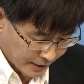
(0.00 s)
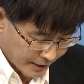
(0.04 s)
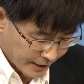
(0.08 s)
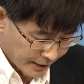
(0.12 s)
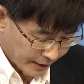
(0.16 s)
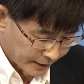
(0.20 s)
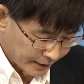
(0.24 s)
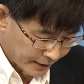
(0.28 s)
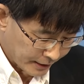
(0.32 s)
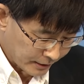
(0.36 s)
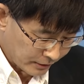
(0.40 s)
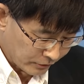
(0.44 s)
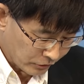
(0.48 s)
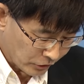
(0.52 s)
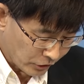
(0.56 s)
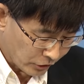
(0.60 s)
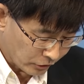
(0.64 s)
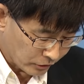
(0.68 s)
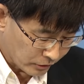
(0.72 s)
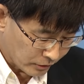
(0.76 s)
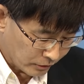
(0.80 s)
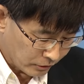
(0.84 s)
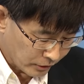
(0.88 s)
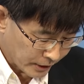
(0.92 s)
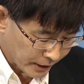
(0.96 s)
And then you
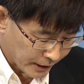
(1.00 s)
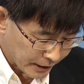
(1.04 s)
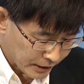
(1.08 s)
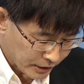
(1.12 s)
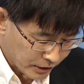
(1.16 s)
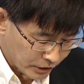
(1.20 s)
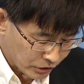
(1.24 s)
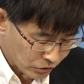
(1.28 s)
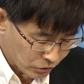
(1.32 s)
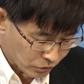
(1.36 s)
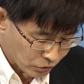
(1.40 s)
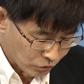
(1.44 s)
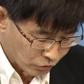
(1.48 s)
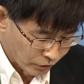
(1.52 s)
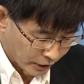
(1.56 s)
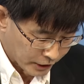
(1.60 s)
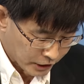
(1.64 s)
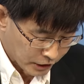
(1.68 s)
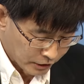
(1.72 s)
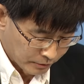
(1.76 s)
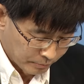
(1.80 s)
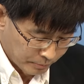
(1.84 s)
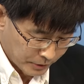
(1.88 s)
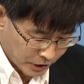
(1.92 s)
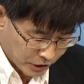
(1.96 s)
look at Chee Soon
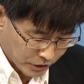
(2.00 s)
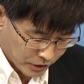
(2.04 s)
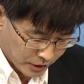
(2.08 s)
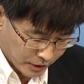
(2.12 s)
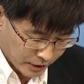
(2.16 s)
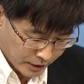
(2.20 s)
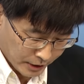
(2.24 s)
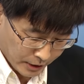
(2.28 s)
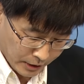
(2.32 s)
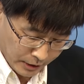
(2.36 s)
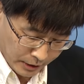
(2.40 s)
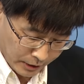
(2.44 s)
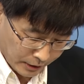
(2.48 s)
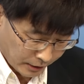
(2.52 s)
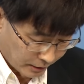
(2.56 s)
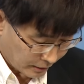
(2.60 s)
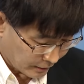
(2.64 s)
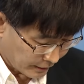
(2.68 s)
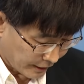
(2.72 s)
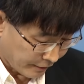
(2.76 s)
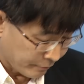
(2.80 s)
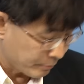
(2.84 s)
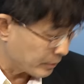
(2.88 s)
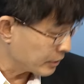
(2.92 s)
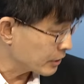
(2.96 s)
Juan's speech,
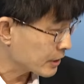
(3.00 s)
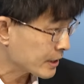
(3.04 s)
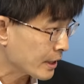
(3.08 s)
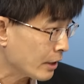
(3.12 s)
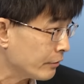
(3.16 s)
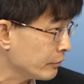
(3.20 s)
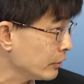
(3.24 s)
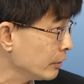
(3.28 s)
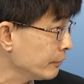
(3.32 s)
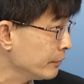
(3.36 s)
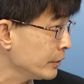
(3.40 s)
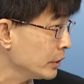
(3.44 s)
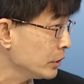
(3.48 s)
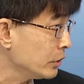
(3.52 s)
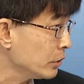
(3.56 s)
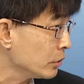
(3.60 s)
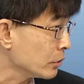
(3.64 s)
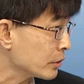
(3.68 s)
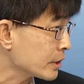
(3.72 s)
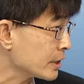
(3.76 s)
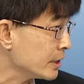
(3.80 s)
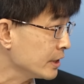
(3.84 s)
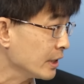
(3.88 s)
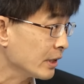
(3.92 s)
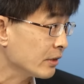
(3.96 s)
there have been several
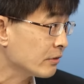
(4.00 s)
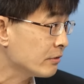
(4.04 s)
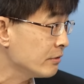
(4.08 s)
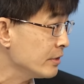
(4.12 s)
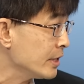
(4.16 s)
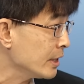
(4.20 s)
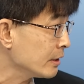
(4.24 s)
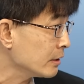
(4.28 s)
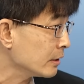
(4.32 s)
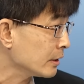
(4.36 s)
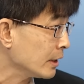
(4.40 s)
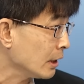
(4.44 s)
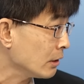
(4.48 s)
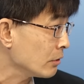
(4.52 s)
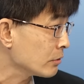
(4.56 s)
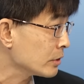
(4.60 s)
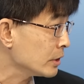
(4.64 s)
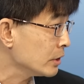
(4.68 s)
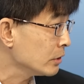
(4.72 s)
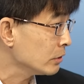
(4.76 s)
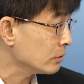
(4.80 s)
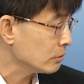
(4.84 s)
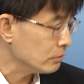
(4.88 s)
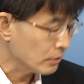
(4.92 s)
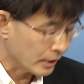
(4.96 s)
videos. There's
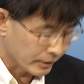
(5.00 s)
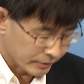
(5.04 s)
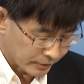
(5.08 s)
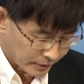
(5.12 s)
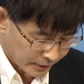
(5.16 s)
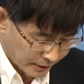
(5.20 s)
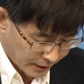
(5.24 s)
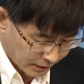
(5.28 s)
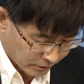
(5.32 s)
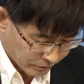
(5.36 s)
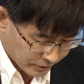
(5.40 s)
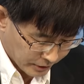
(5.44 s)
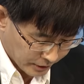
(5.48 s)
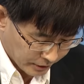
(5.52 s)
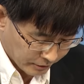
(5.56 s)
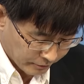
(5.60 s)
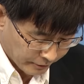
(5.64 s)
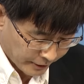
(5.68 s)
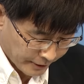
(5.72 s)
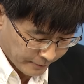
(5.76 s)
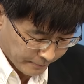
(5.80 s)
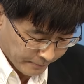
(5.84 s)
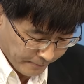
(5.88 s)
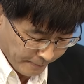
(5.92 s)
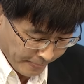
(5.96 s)
300,000, 200,000,
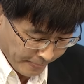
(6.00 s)
right?